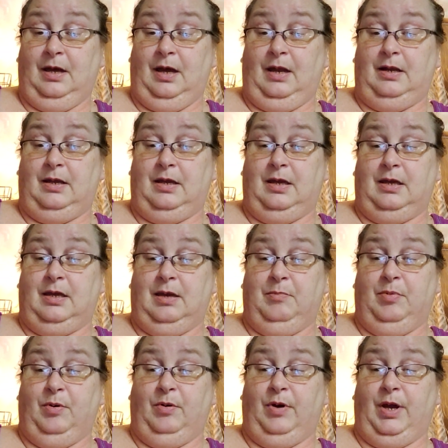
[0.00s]
Howdy, Kiki
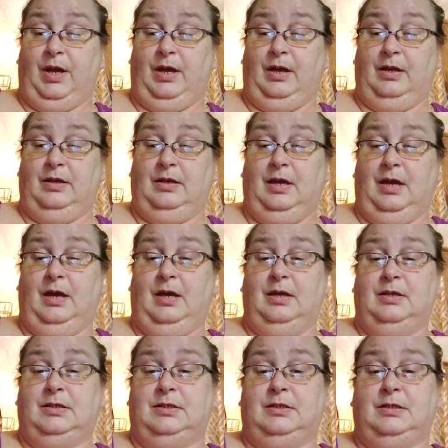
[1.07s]
boy.
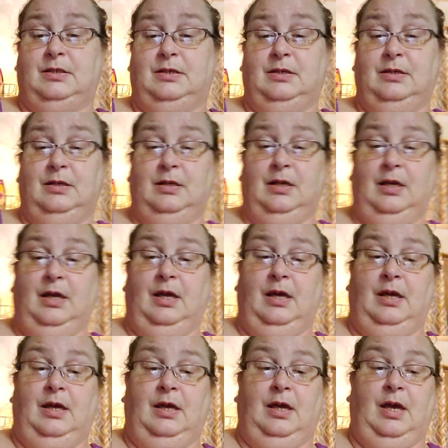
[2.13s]
Yes.
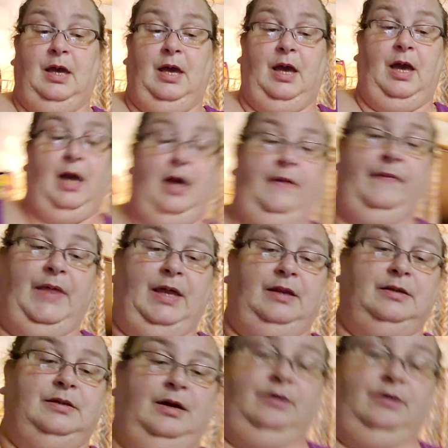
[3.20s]
And then